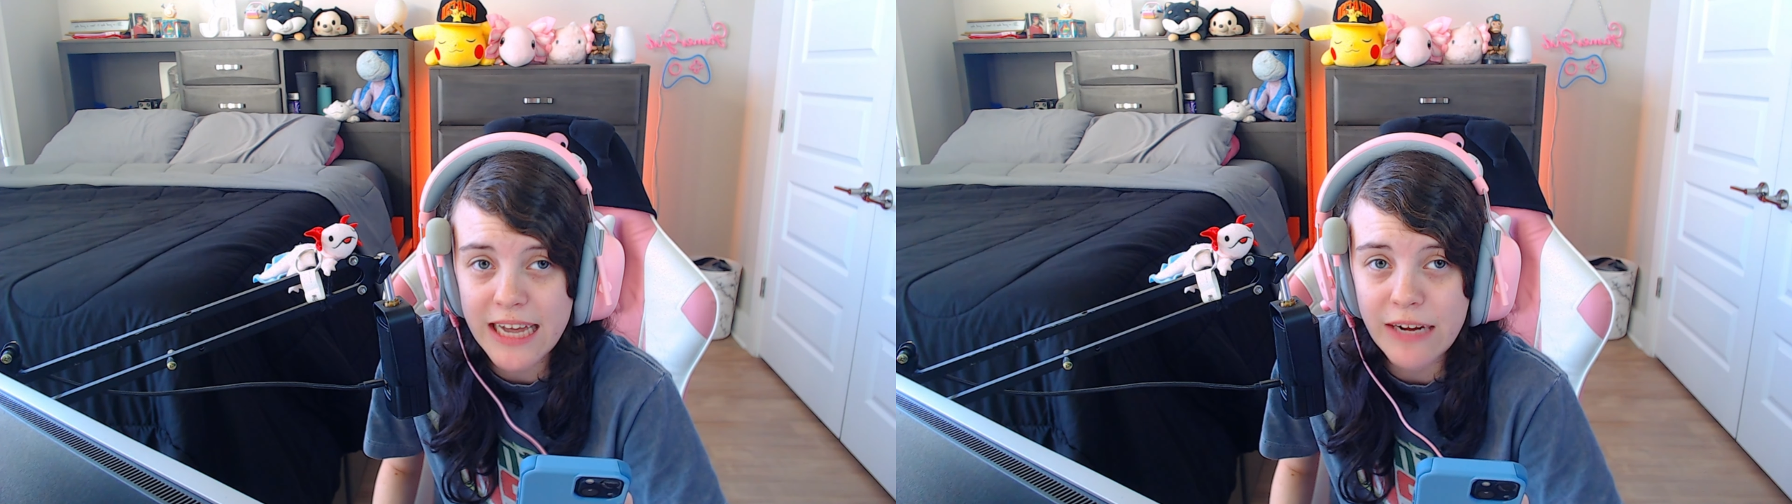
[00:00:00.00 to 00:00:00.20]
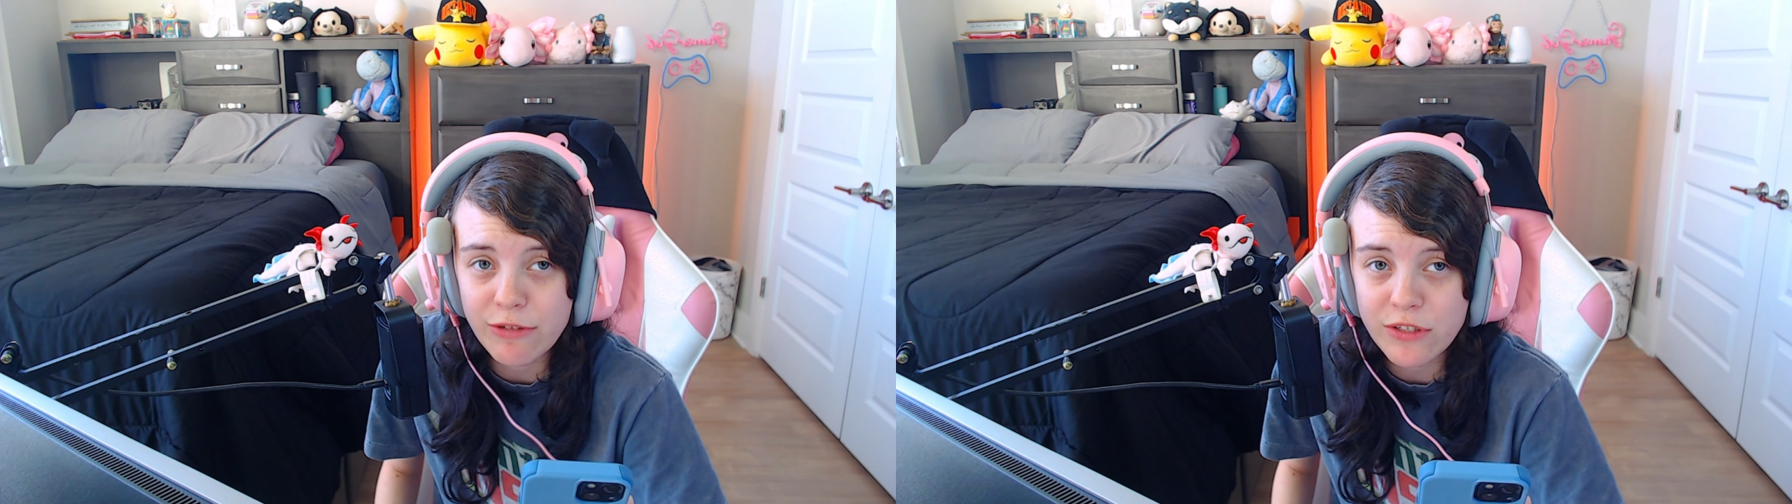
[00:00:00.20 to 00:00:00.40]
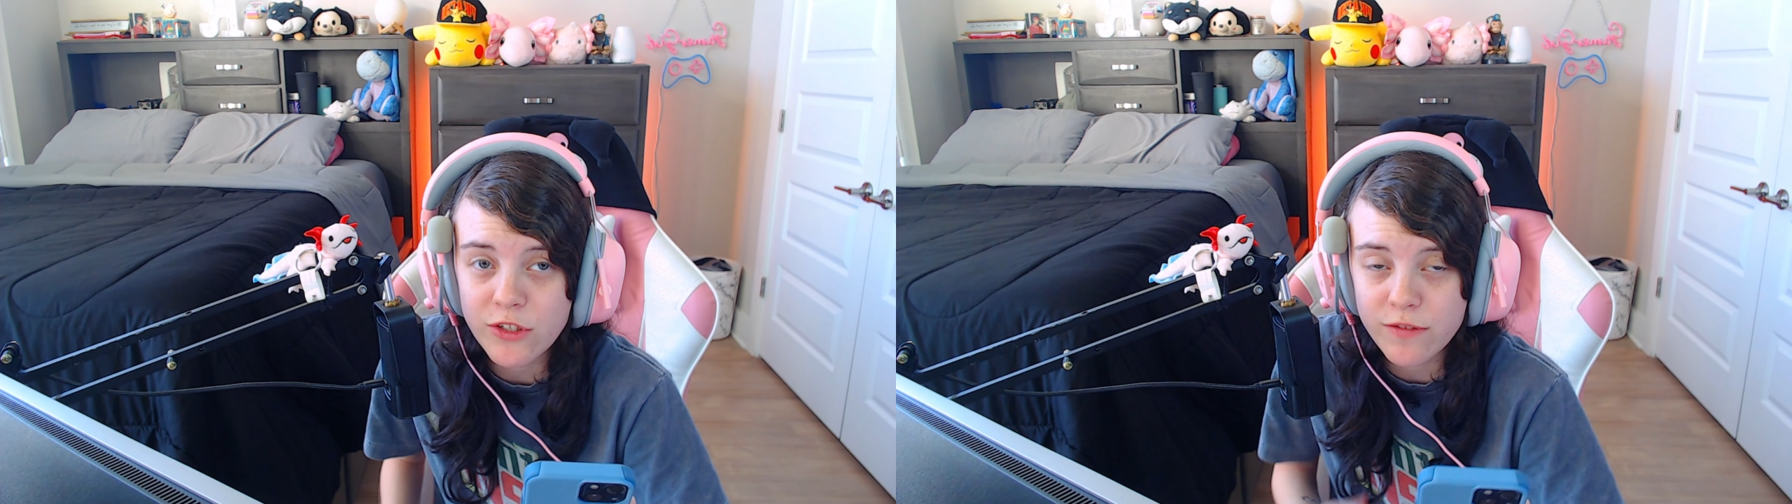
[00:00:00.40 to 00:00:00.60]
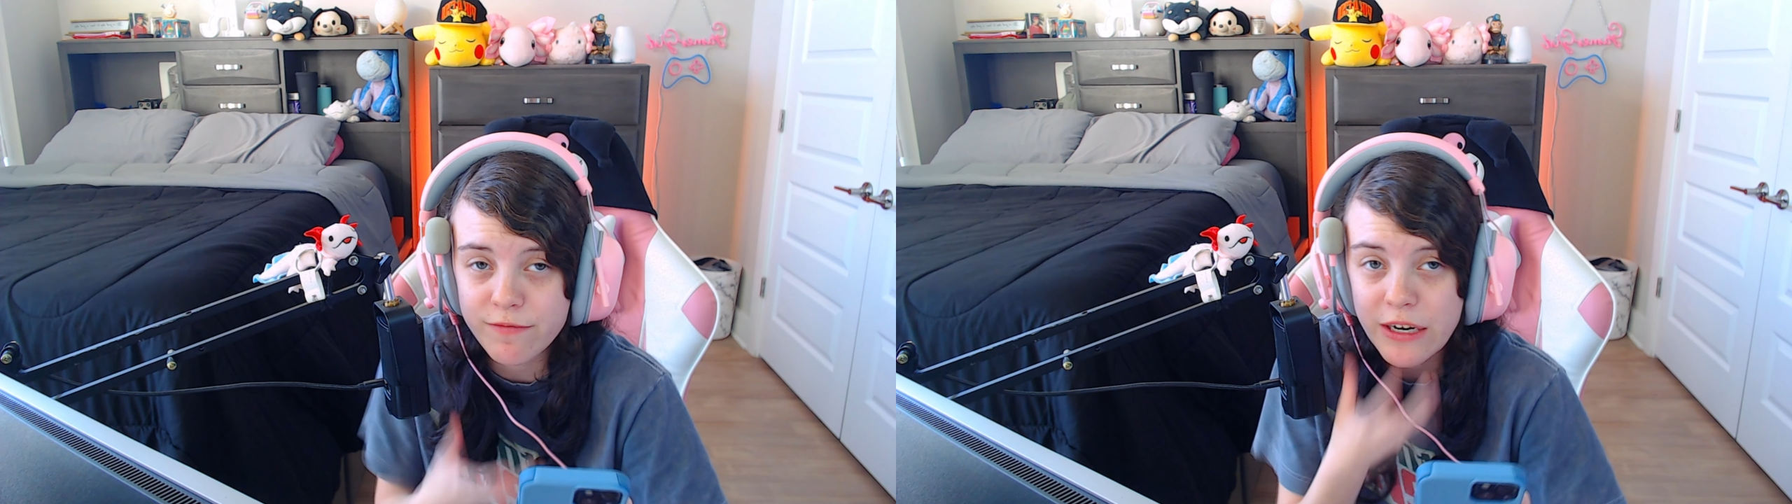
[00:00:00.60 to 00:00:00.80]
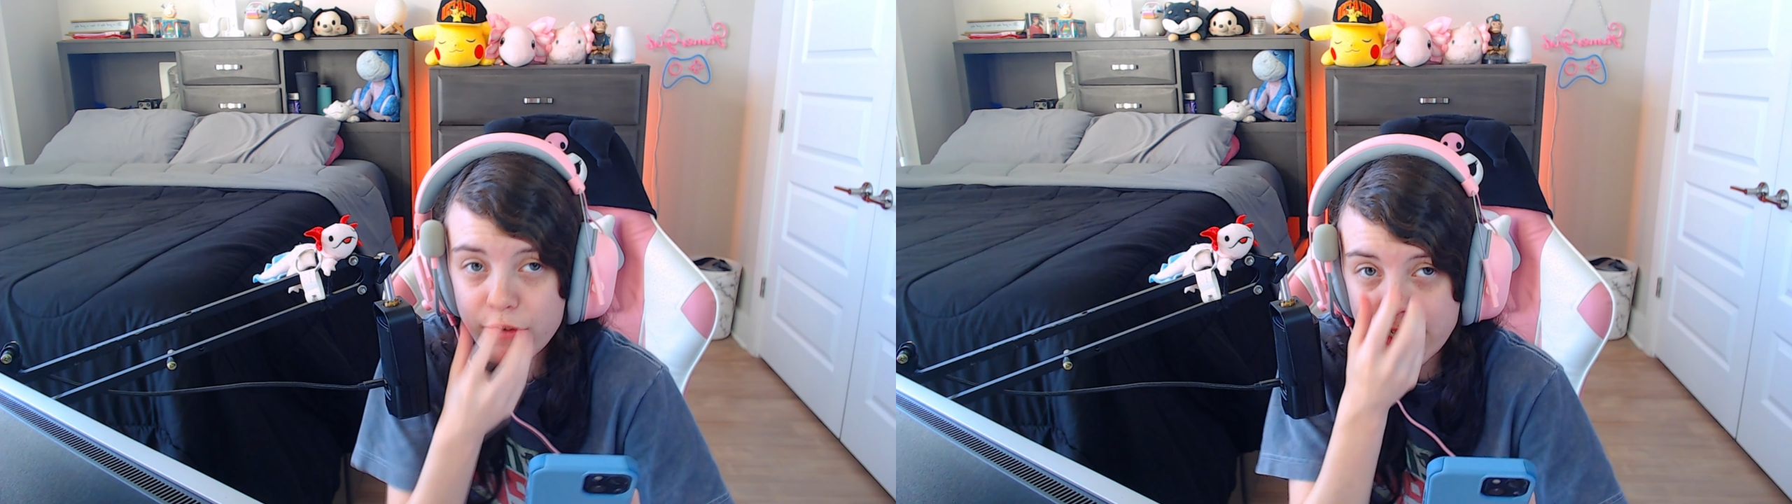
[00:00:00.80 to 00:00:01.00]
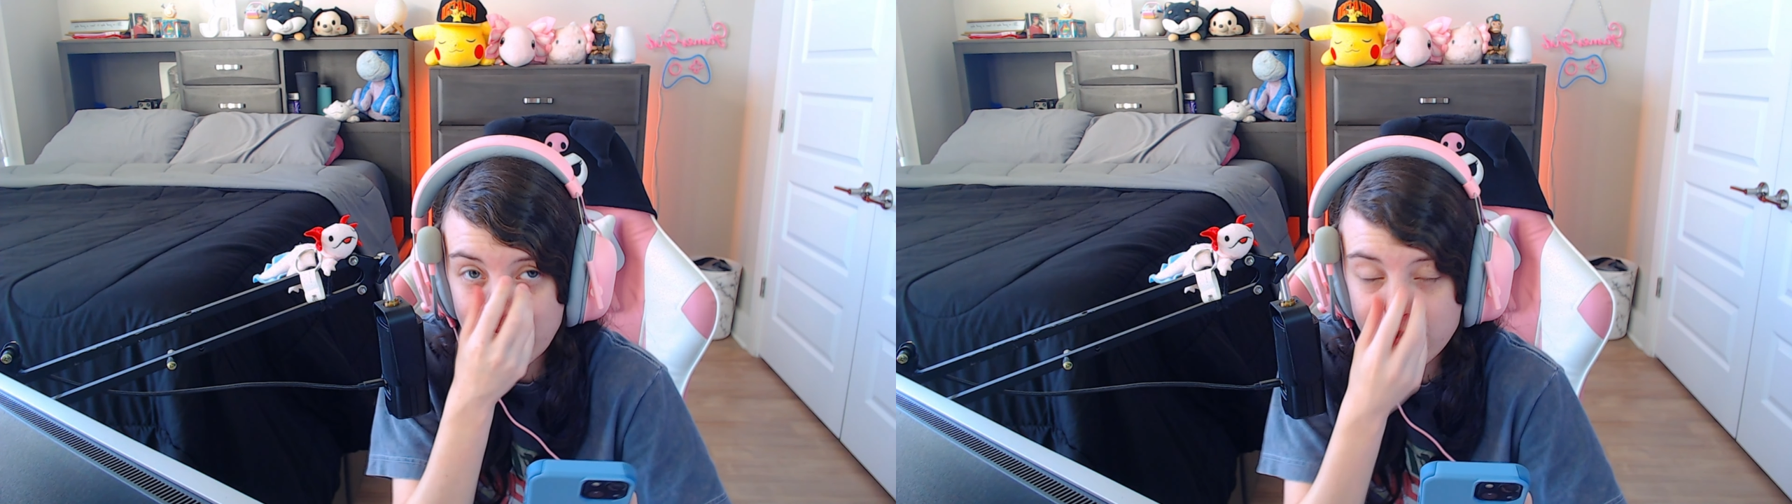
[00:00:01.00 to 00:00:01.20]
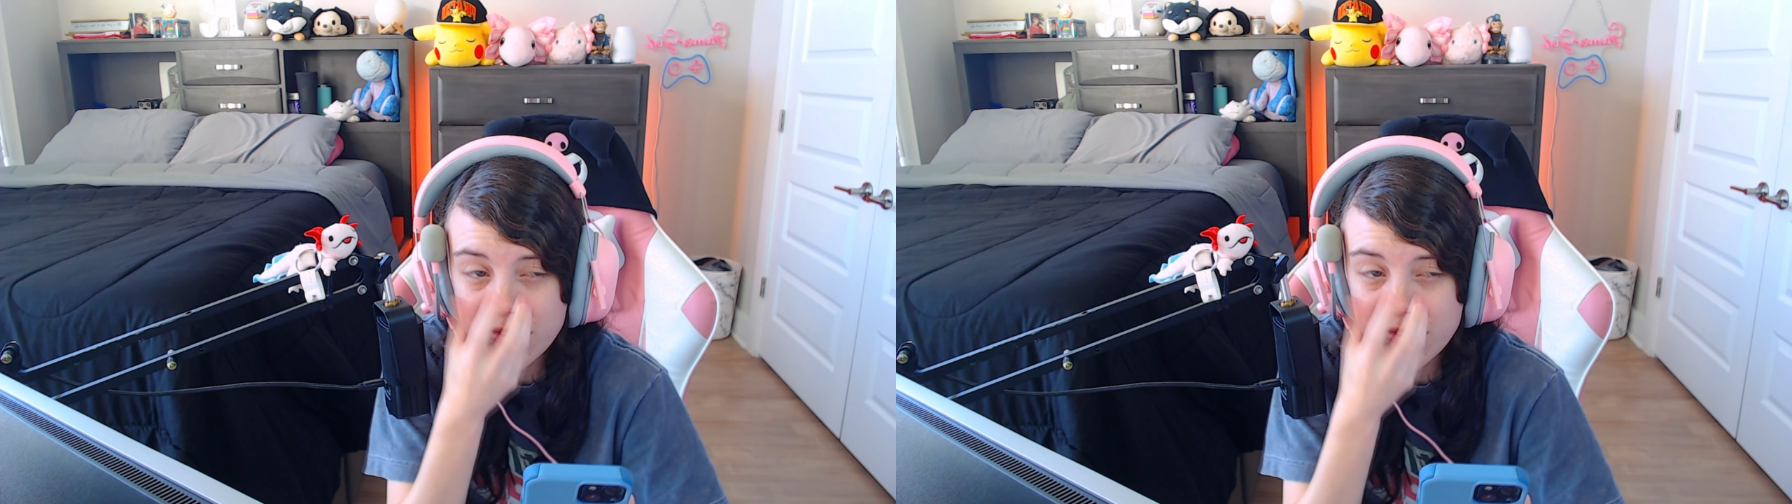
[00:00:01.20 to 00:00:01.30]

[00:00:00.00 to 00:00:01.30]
I was just very